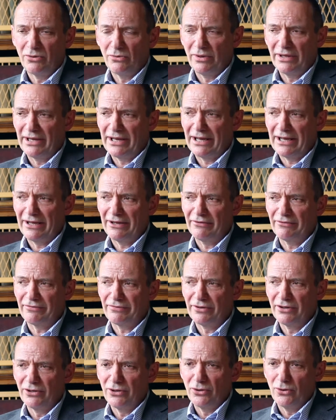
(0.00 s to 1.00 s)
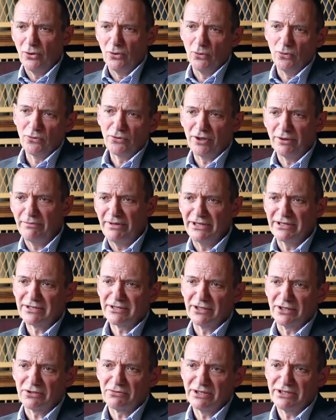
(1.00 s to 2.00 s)
We have author
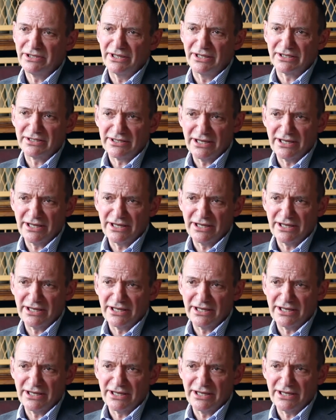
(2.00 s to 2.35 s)
meets the critic